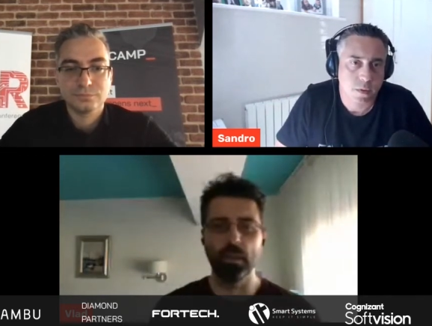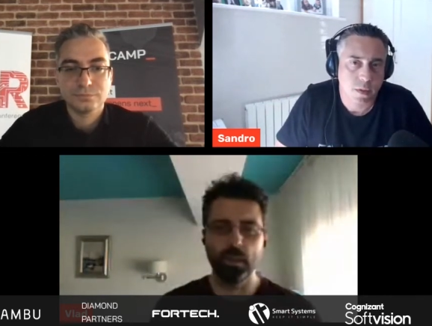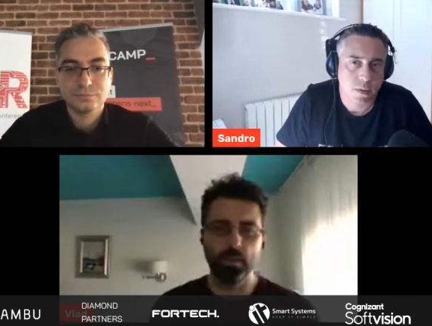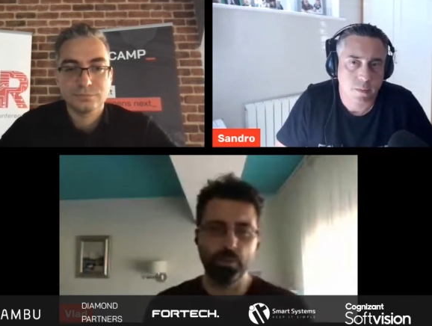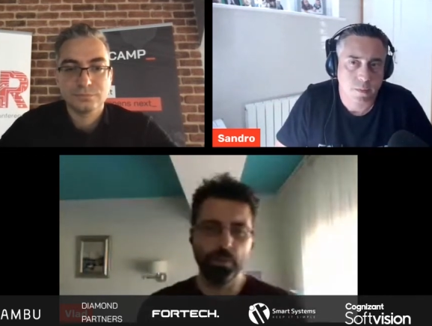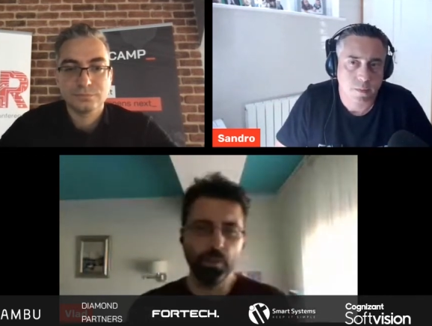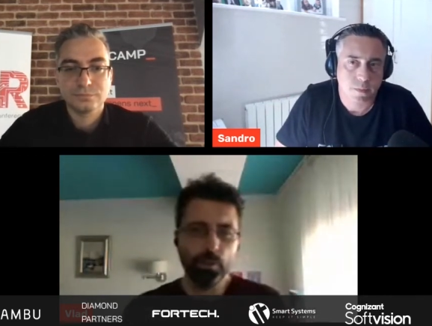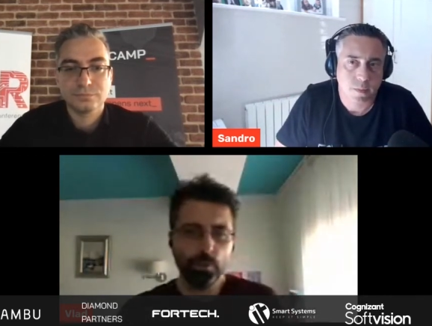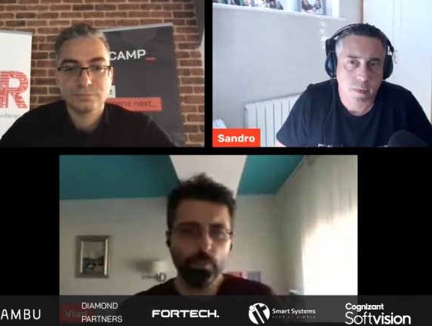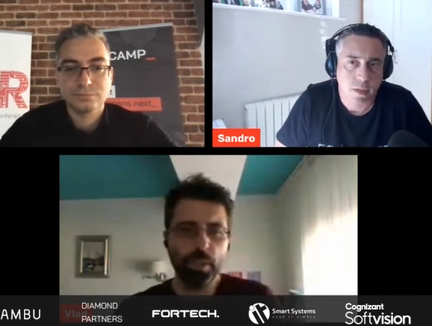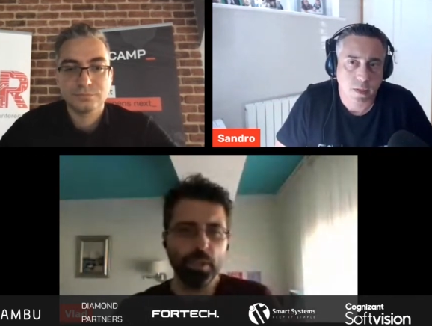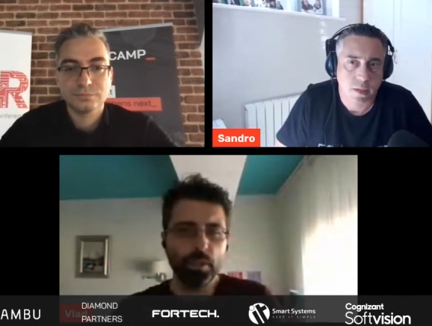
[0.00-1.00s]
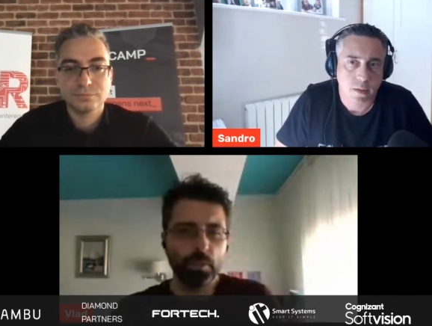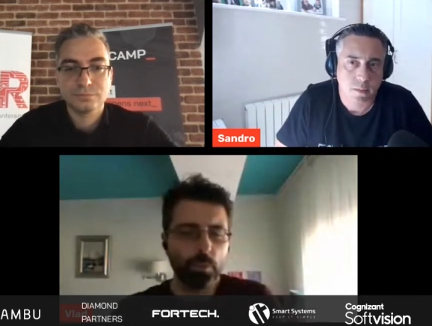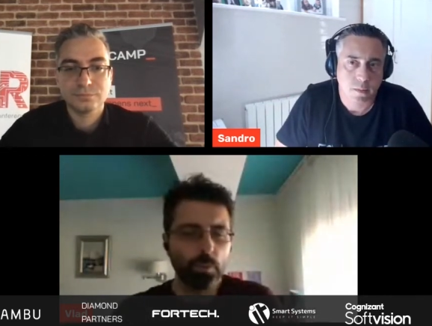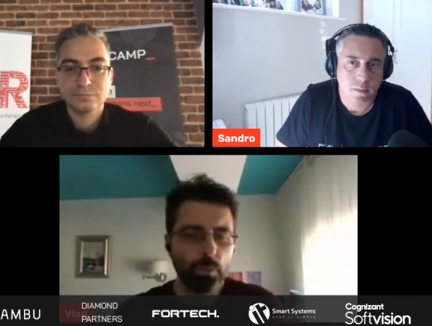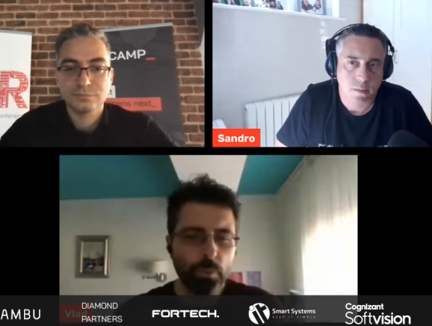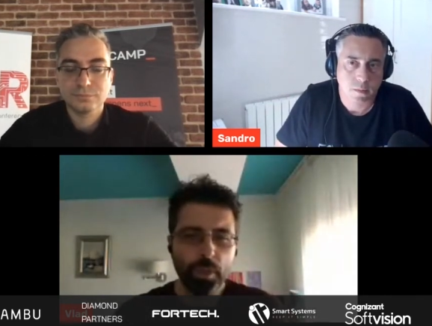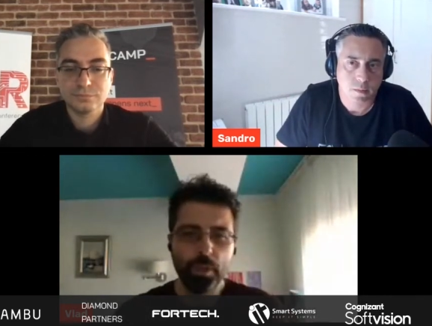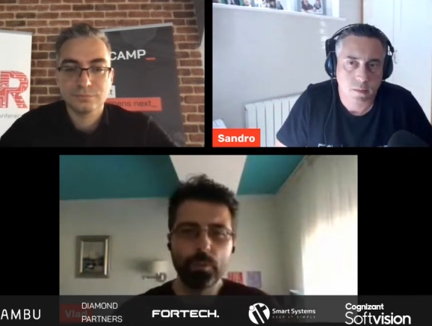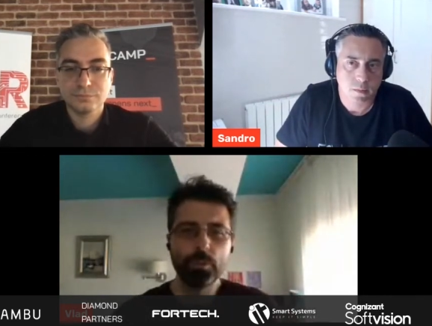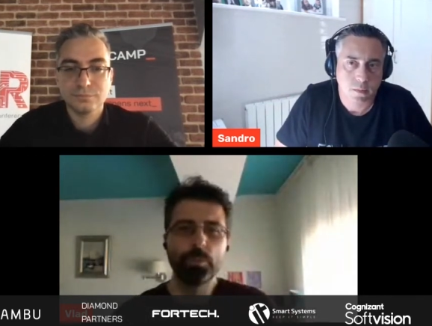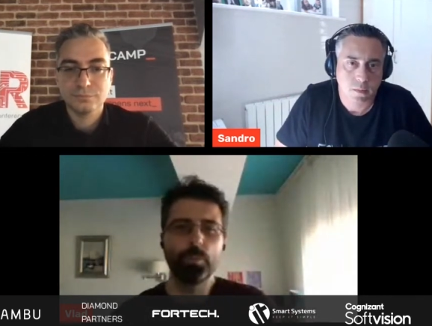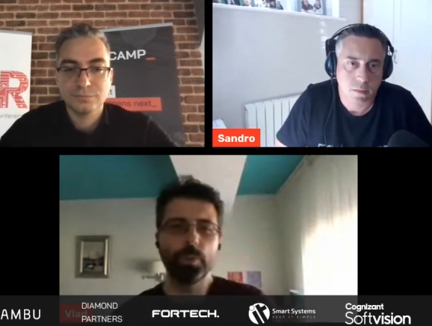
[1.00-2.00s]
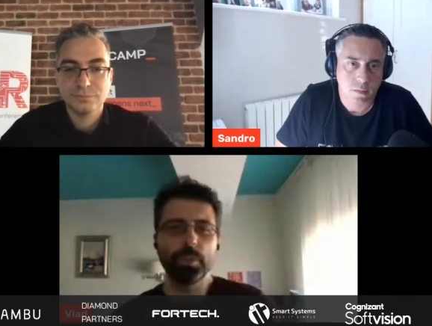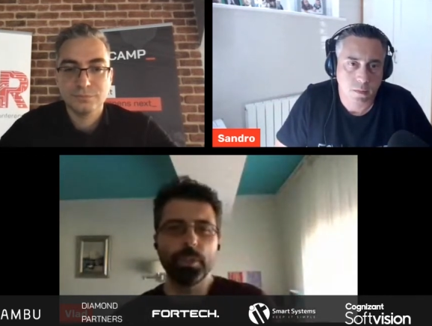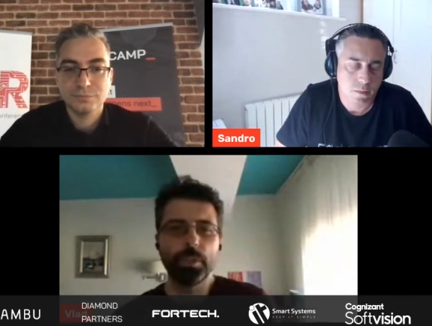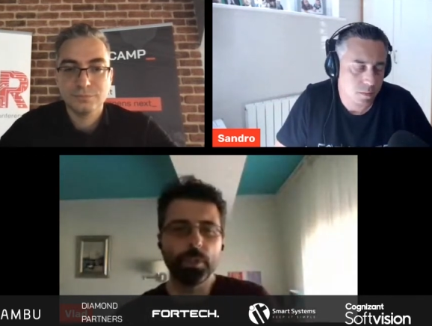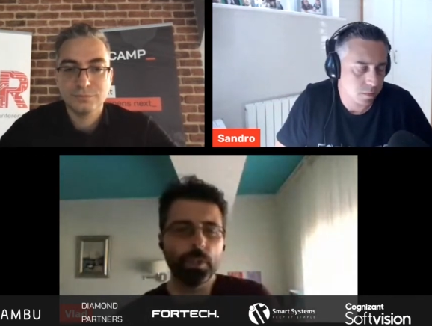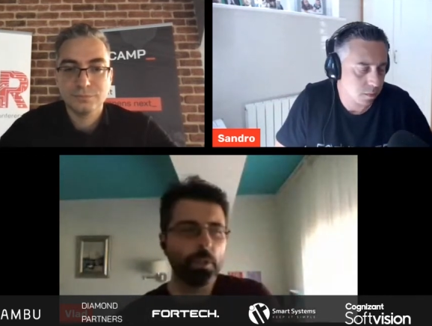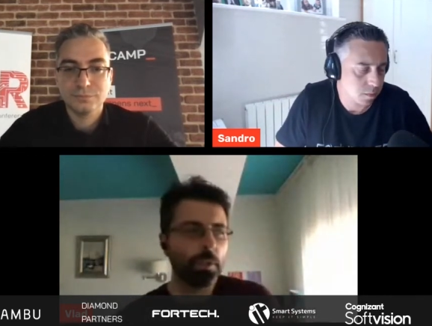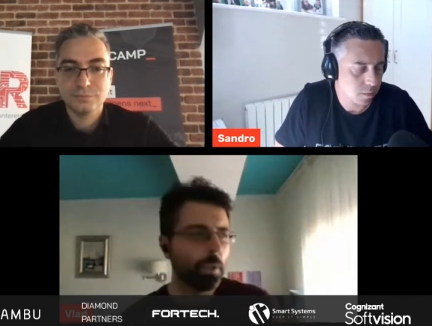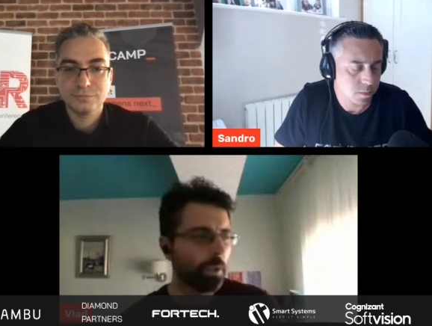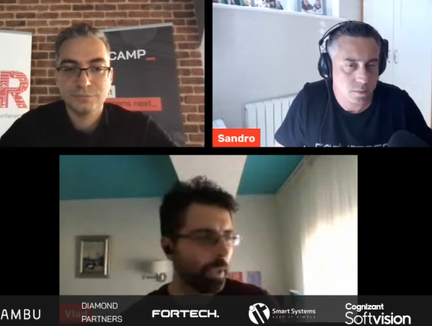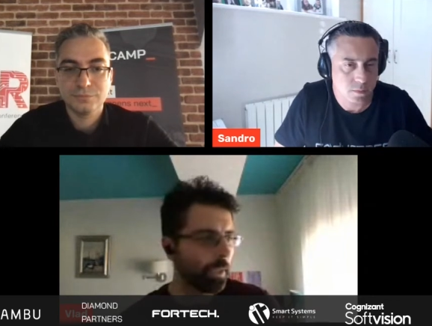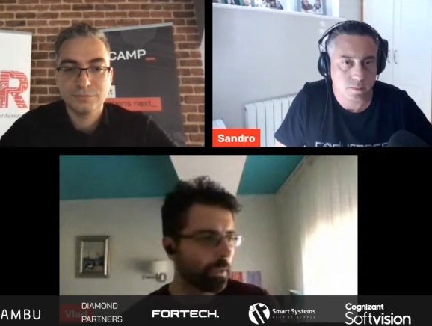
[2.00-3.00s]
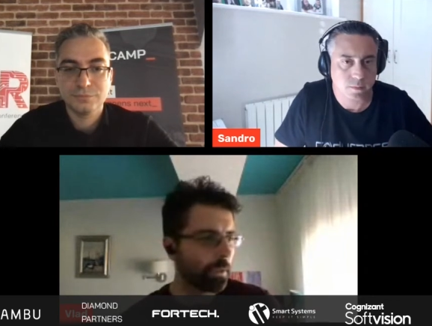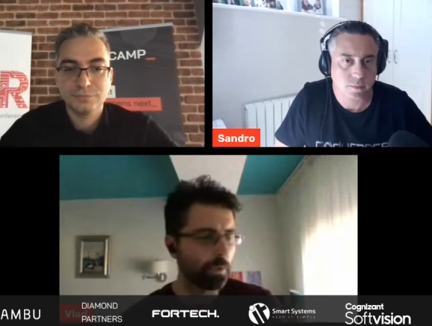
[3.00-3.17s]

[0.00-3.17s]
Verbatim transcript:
Speaker 1: I think you make a really good point here, in that,